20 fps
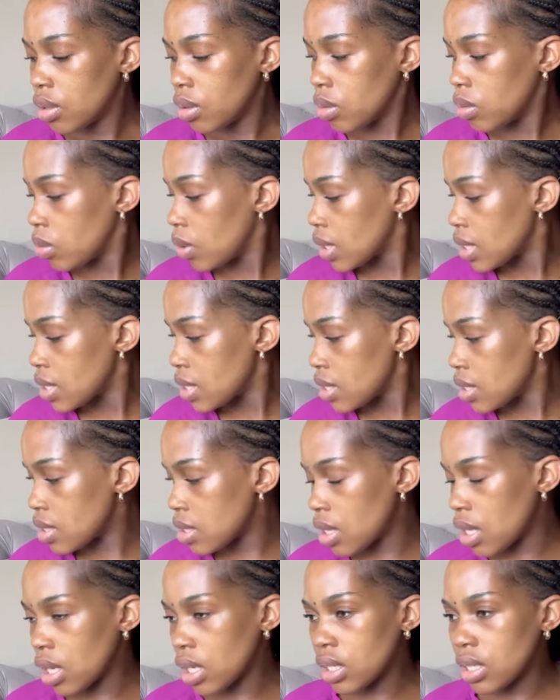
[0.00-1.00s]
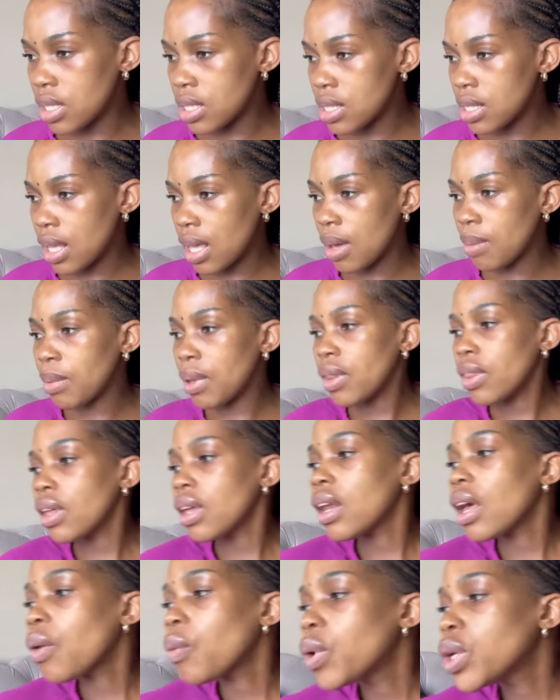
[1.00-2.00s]
what's this thing Dis-Chem and
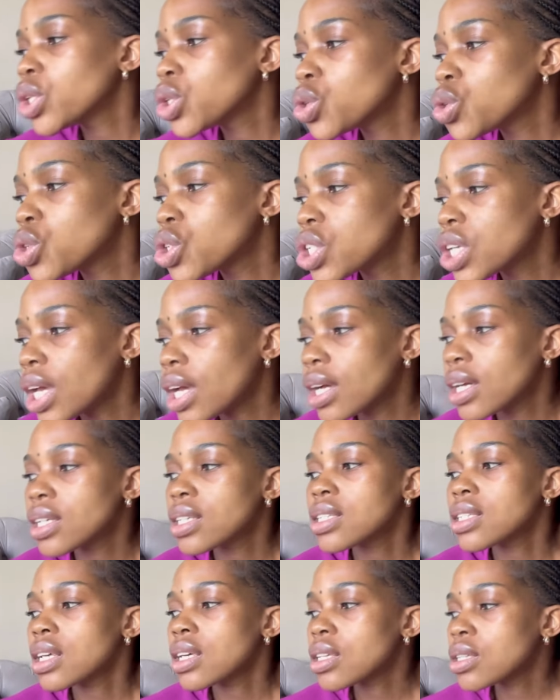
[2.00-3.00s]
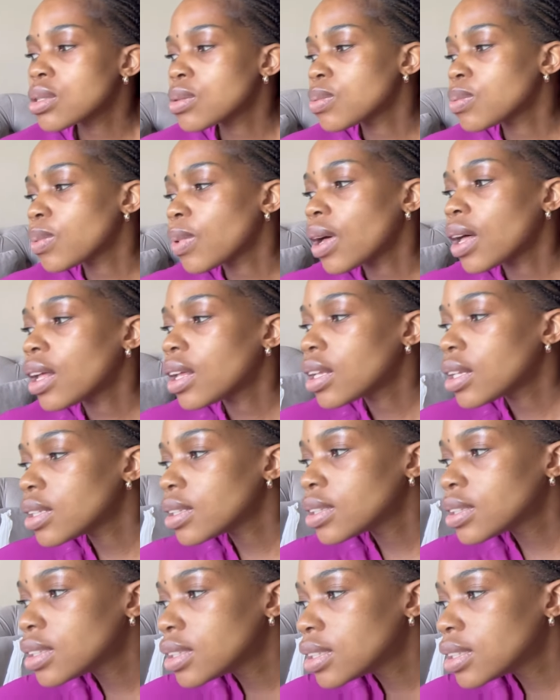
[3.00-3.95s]
then I went to checkers as well